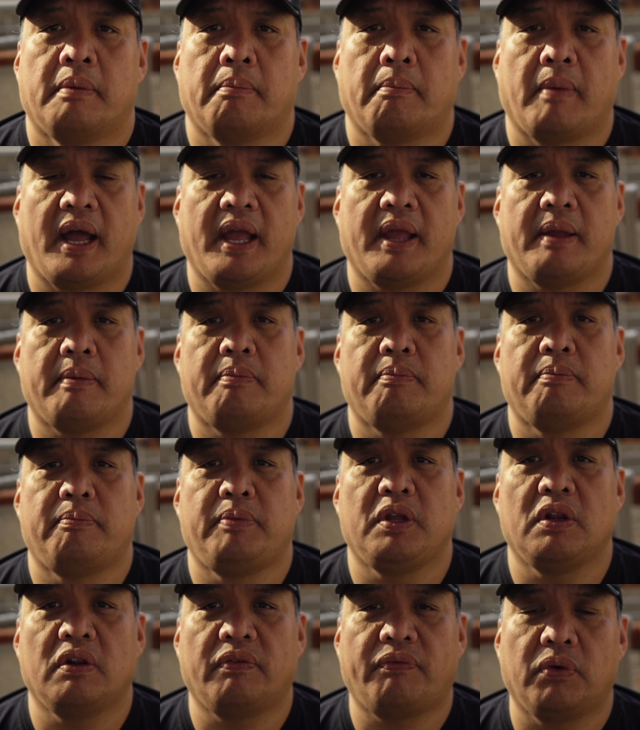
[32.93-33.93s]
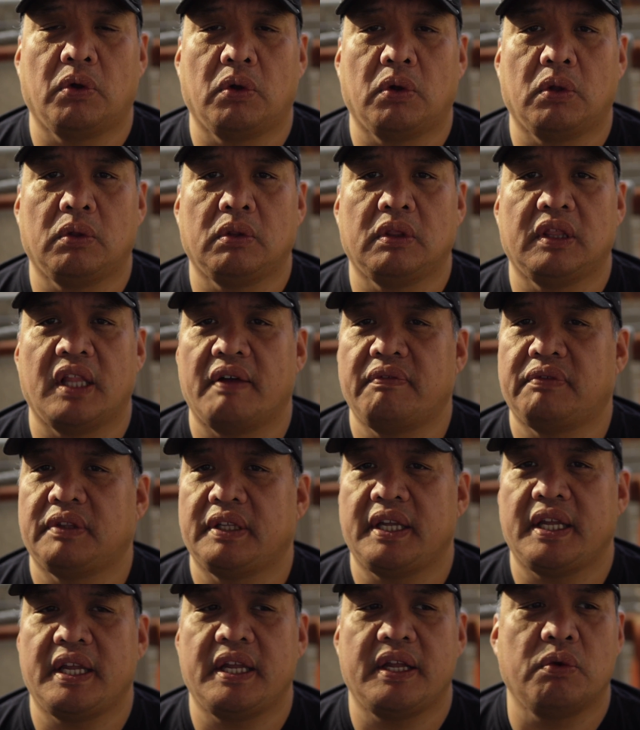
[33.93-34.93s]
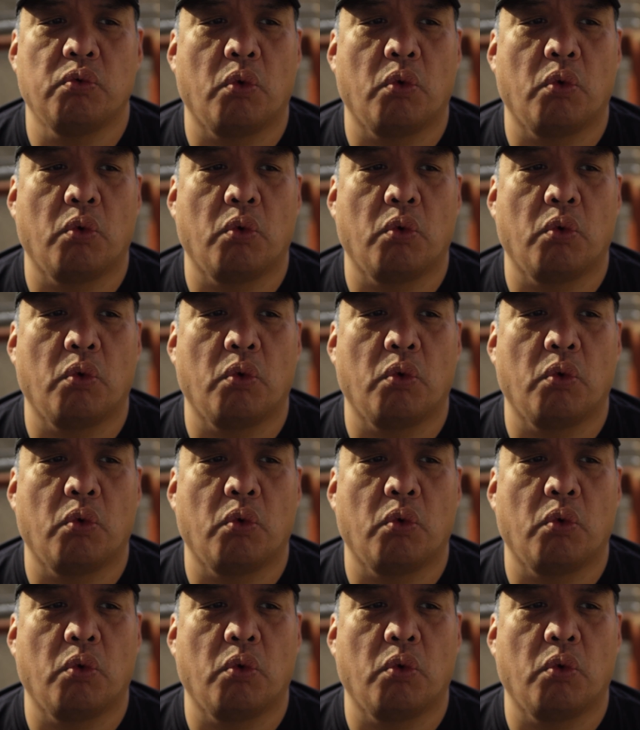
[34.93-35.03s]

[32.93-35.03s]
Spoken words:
my beautiful, lovely,